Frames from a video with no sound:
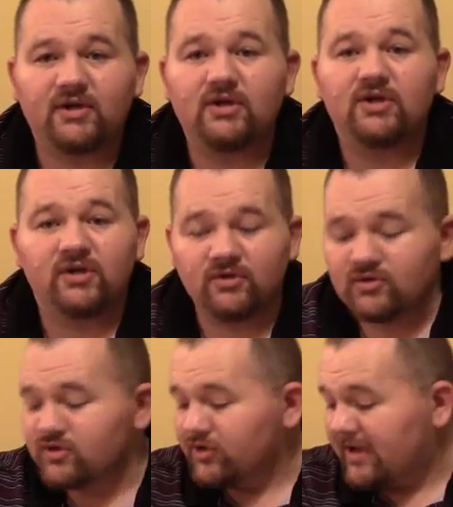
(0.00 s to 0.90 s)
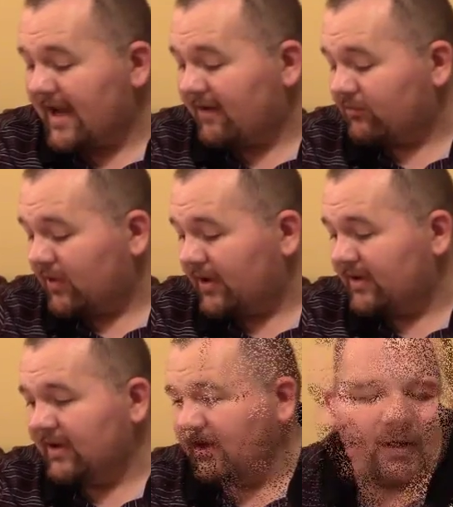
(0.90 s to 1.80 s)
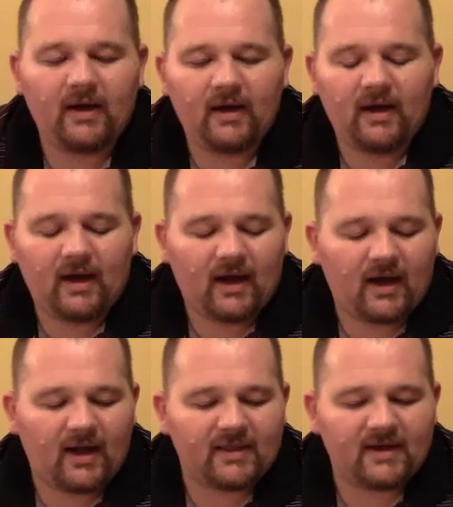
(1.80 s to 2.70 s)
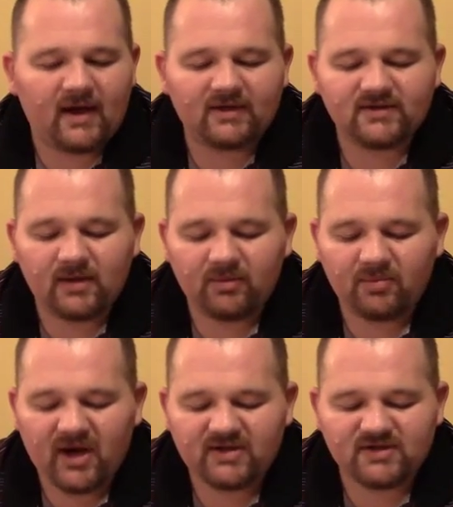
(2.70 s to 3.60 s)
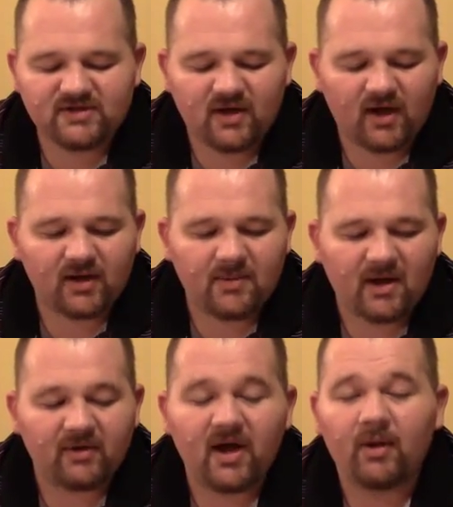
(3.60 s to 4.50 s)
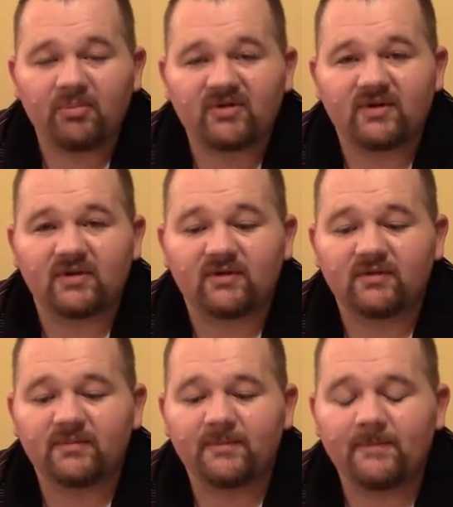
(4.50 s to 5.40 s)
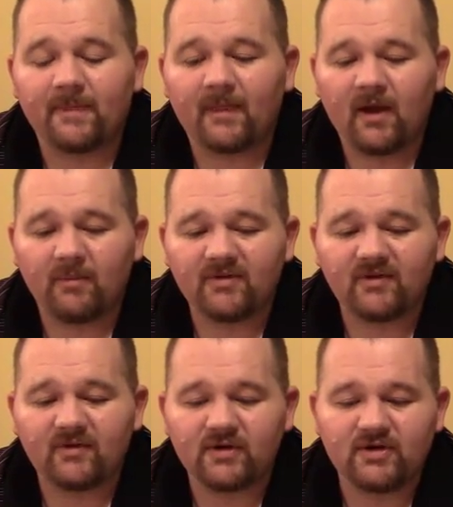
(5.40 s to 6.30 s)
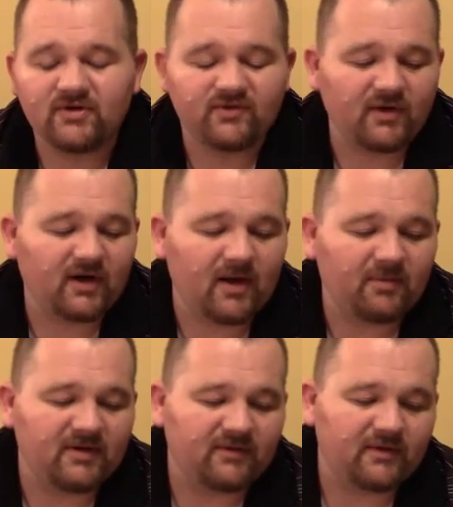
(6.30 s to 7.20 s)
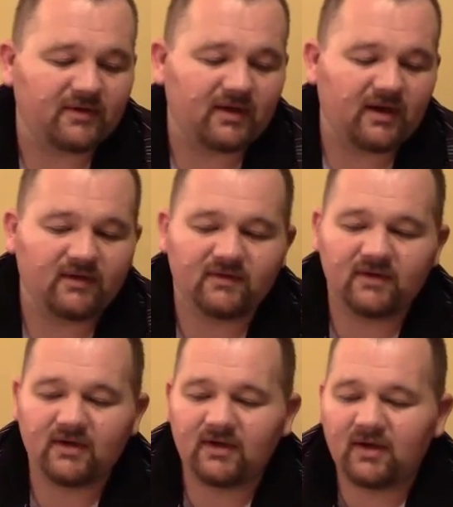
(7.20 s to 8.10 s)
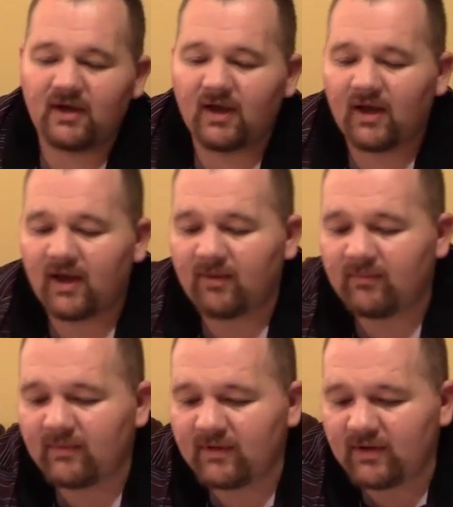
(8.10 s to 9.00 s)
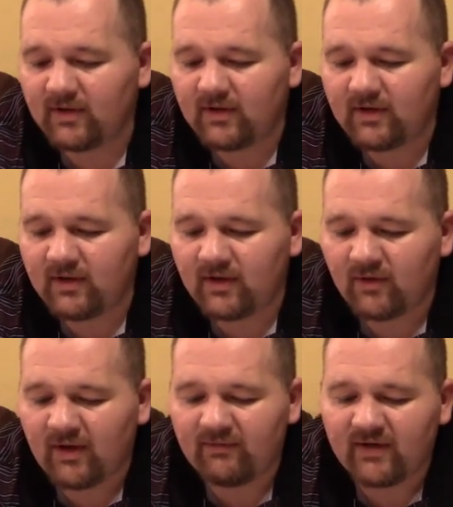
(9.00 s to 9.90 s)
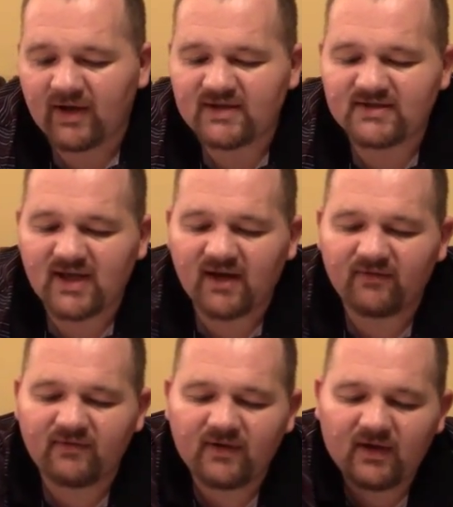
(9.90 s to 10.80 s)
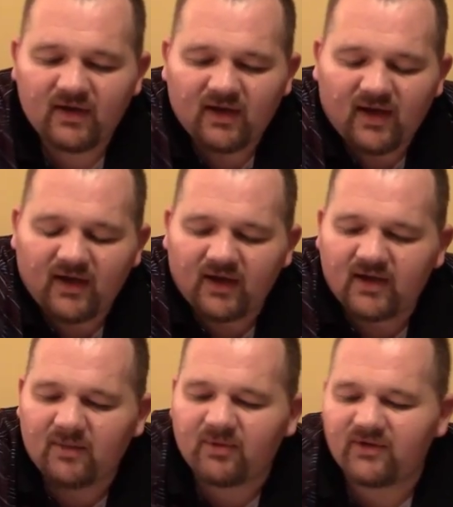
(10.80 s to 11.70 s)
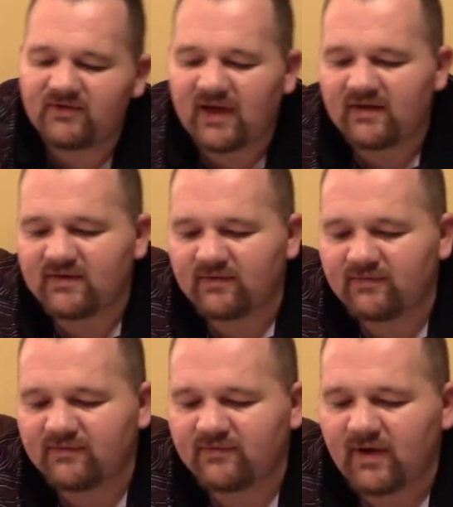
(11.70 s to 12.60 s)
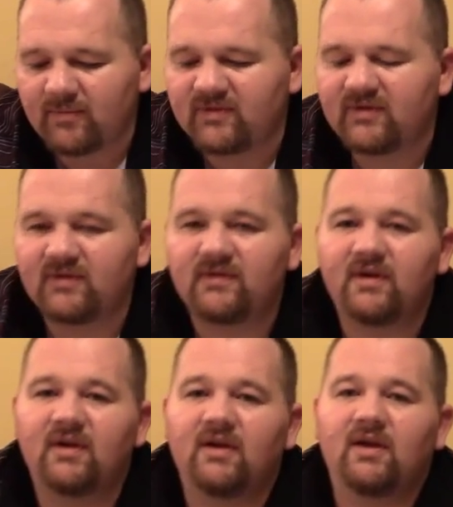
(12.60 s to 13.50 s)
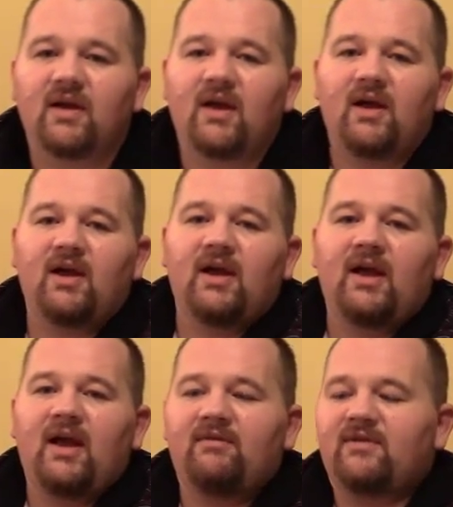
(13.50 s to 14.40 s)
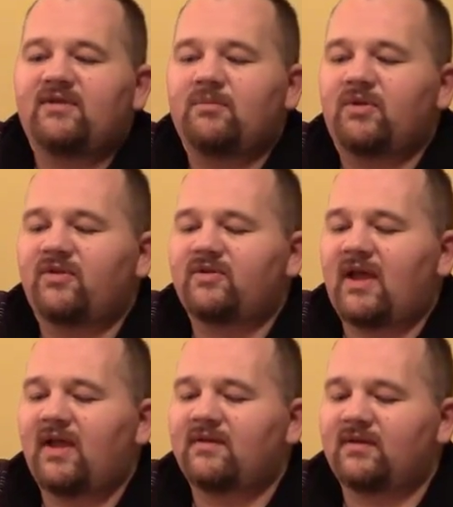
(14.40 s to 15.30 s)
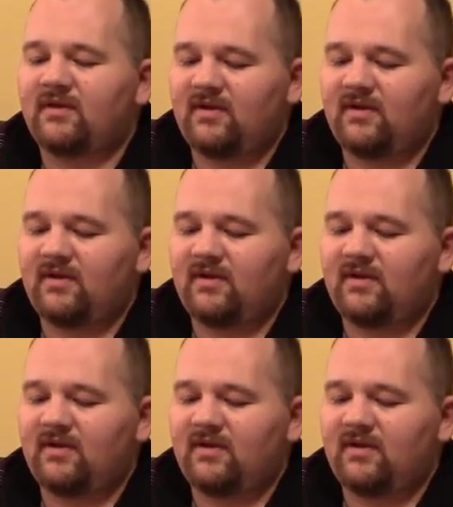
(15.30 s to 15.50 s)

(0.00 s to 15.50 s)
you should have one. The next couple of pages talk about compasses. Compasses are used for a couple of different things. I've got a couple of sets of compasses. I have a simple set